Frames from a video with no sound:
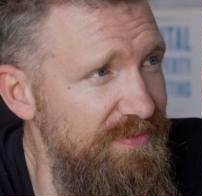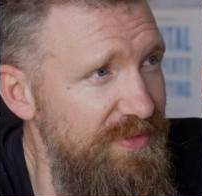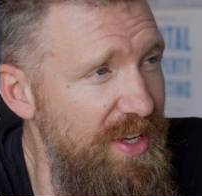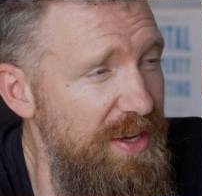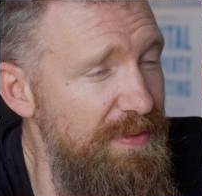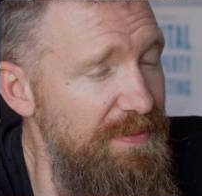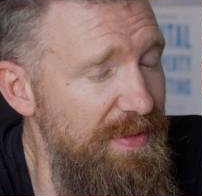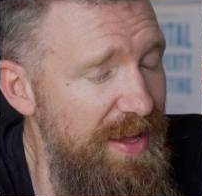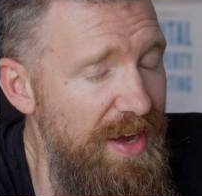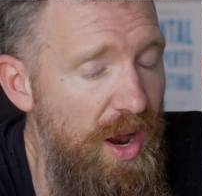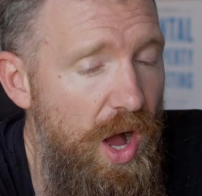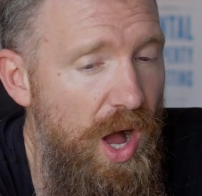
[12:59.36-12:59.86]

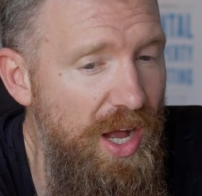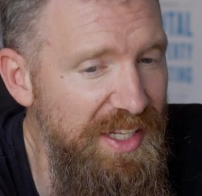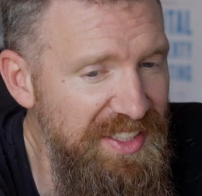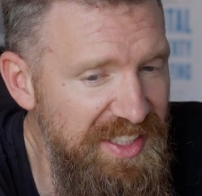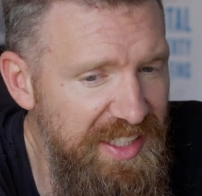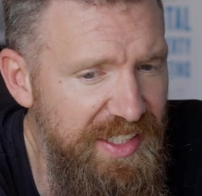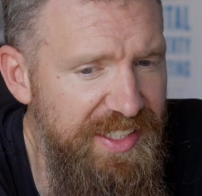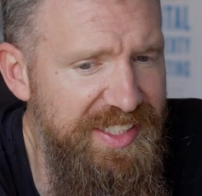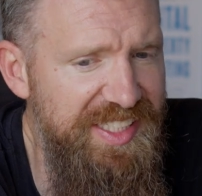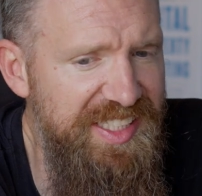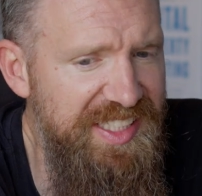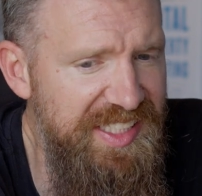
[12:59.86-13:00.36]
Yep. And
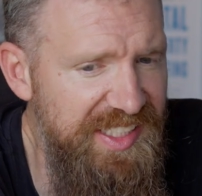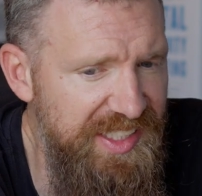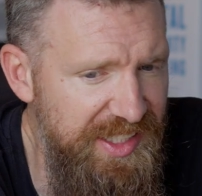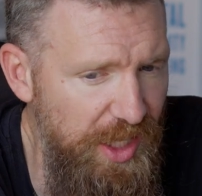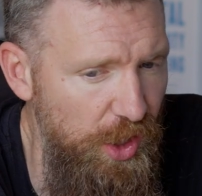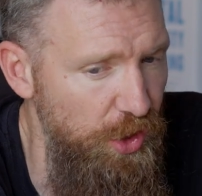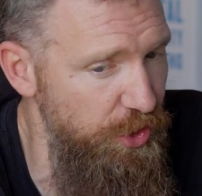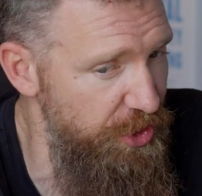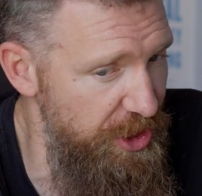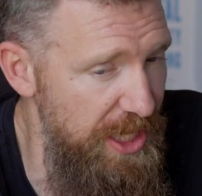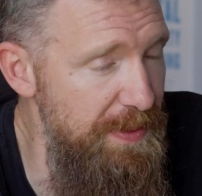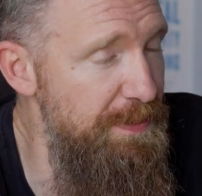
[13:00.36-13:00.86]
Austin is
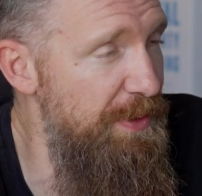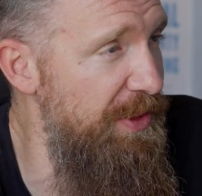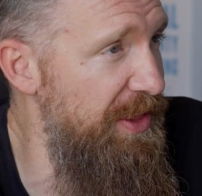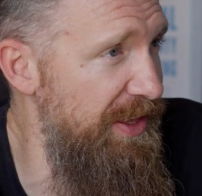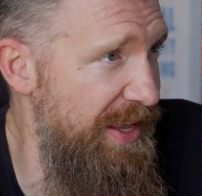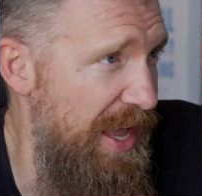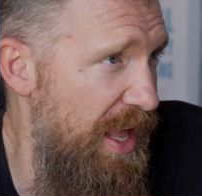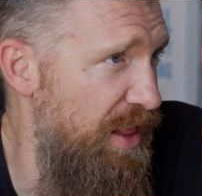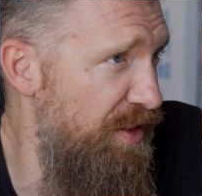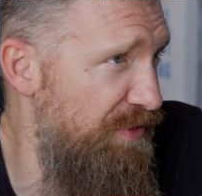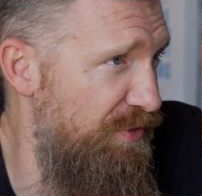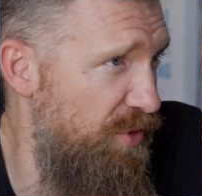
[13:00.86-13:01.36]
still cheaper than
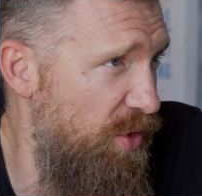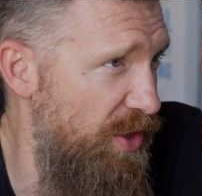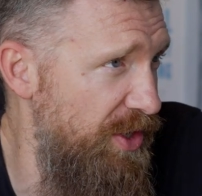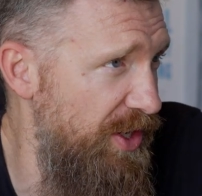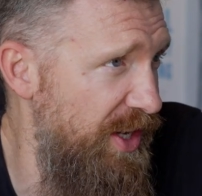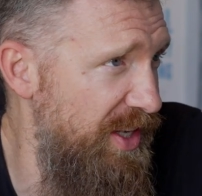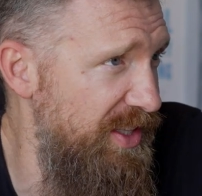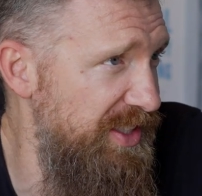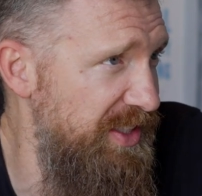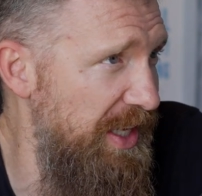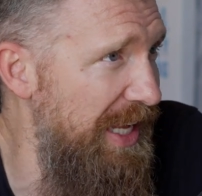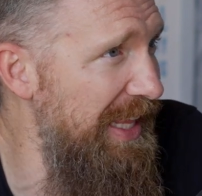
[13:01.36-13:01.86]
California.
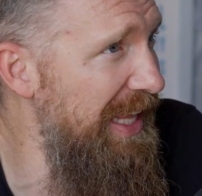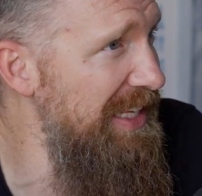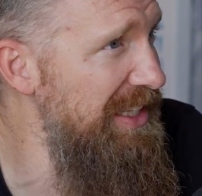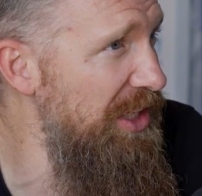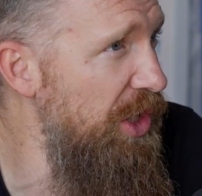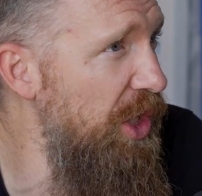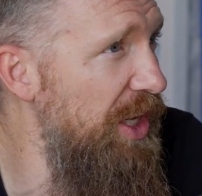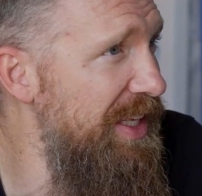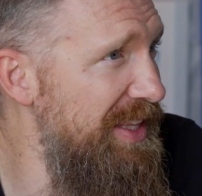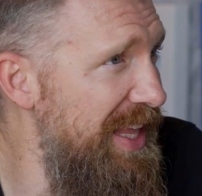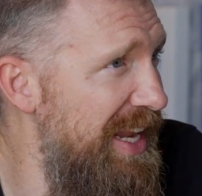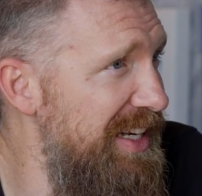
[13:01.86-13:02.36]
And so I like to
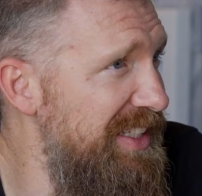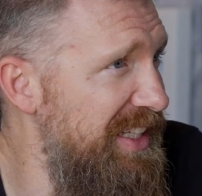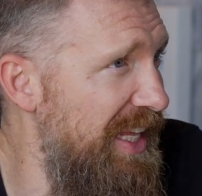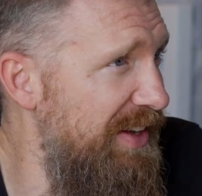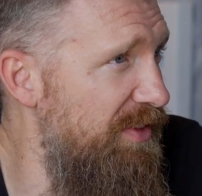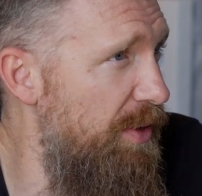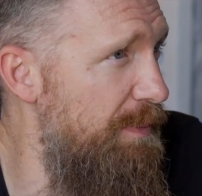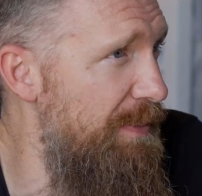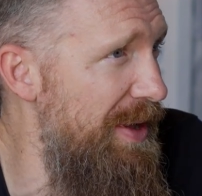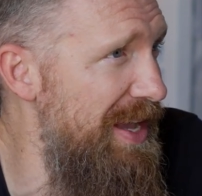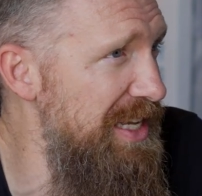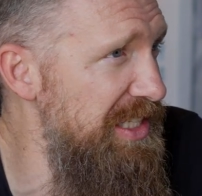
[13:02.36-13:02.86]
look at that as kind
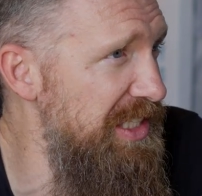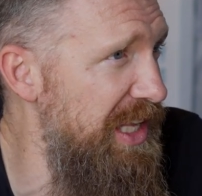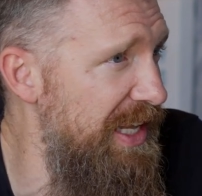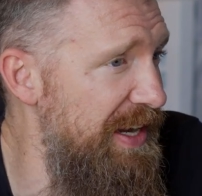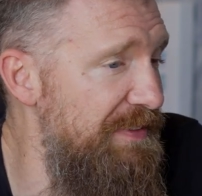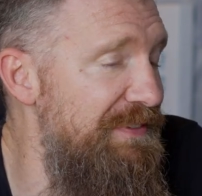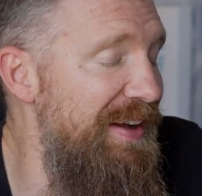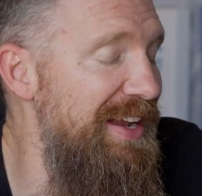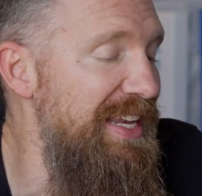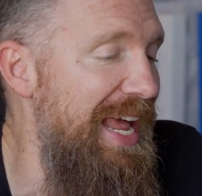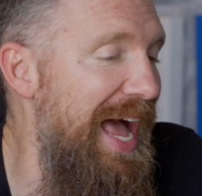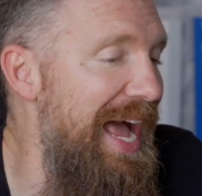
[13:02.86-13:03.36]
of a baseline. In
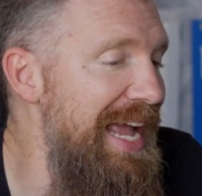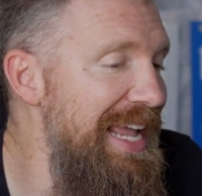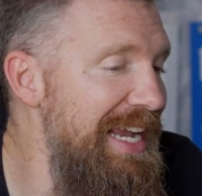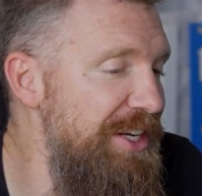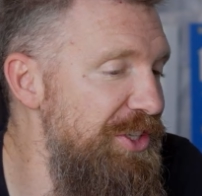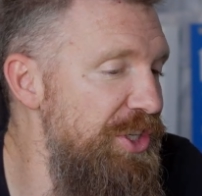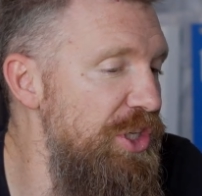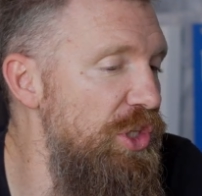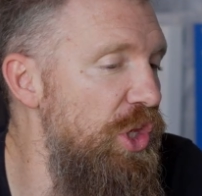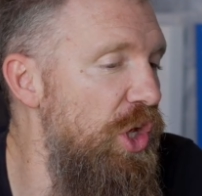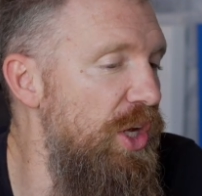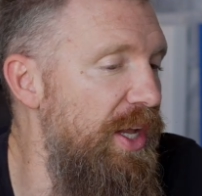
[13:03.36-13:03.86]
fact, I
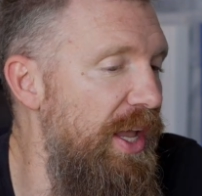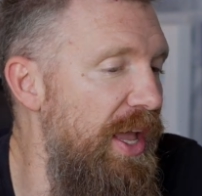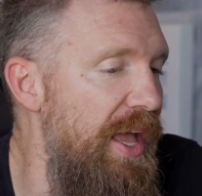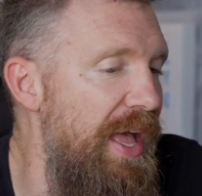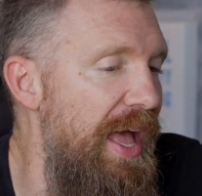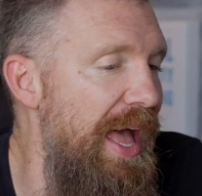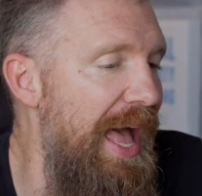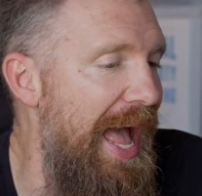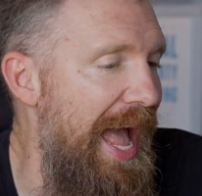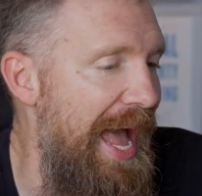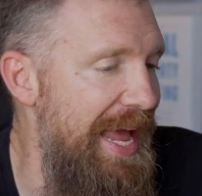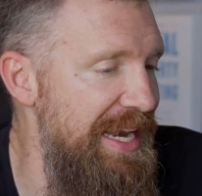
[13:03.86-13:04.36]
actually look
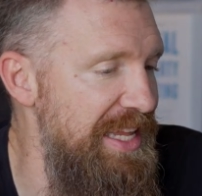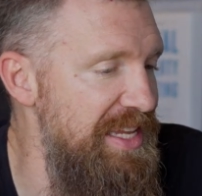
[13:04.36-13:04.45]
at